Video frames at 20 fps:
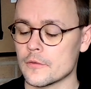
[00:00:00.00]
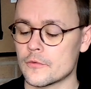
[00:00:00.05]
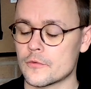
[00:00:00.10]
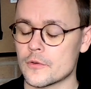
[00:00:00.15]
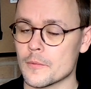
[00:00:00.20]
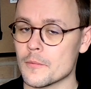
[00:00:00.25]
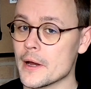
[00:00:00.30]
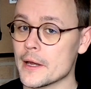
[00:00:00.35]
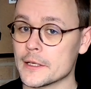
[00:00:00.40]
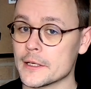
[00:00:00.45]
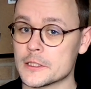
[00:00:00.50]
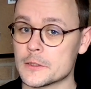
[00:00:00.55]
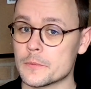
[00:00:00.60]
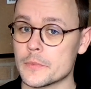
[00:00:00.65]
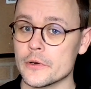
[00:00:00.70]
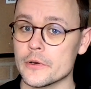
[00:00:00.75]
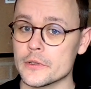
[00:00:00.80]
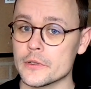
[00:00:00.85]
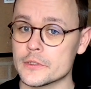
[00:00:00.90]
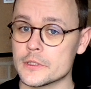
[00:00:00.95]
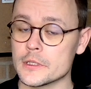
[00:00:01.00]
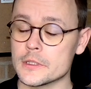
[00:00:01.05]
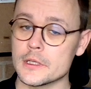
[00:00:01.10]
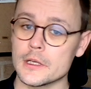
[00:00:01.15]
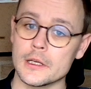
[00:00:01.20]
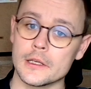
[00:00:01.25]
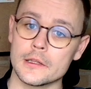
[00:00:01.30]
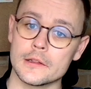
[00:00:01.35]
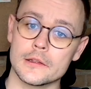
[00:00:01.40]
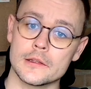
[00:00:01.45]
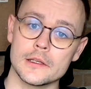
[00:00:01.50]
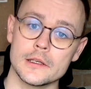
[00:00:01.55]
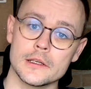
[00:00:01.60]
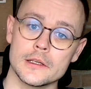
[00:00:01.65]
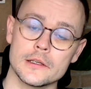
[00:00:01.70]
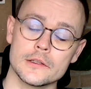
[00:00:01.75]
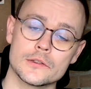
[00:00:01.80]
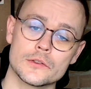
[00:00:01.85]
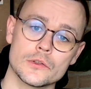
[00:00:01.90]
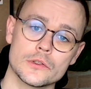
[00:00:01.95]
from my experiences in
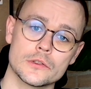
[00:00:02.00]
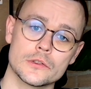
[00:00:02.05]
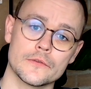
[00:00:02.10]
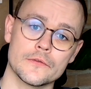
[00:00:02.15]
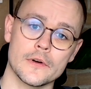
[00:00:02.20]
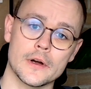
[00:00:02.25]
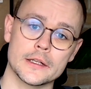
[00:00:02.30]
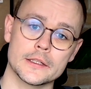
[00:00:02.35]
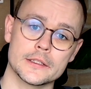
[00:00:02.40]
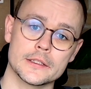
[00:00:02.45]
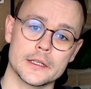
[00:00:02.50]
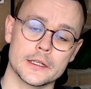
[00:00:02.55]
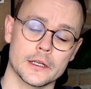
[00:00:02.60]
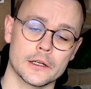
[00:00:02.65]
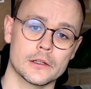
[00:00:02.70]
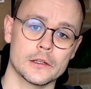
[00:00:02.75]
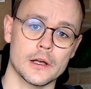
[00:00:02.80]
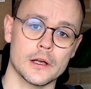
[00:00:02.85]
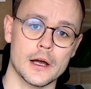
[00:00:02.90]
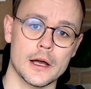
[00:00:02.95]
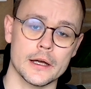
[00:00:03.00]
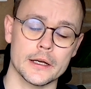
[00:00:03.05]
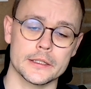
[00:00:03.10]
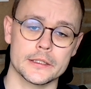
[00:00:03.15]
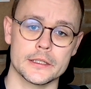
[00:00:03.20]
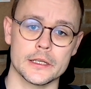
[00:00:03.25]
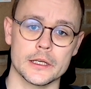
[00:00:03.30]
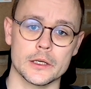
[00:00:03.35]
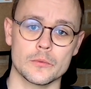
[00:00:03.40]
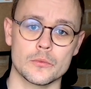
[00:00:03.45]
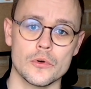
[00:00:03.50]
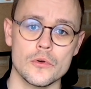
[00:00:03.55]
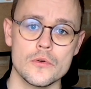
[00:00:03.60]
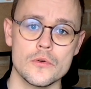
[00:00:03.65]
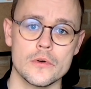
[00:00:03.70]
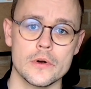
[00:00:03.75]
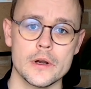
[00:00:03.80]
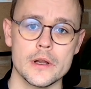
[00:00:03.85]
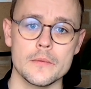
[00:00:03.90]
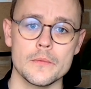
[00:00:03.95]
the Certified Technical Architect
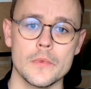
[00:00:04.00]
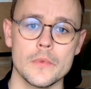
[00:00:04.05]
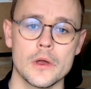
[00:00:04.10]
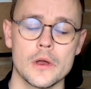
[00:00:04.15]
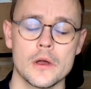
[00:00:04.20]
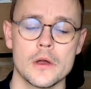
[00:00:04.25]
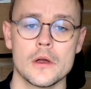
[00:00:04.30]
program,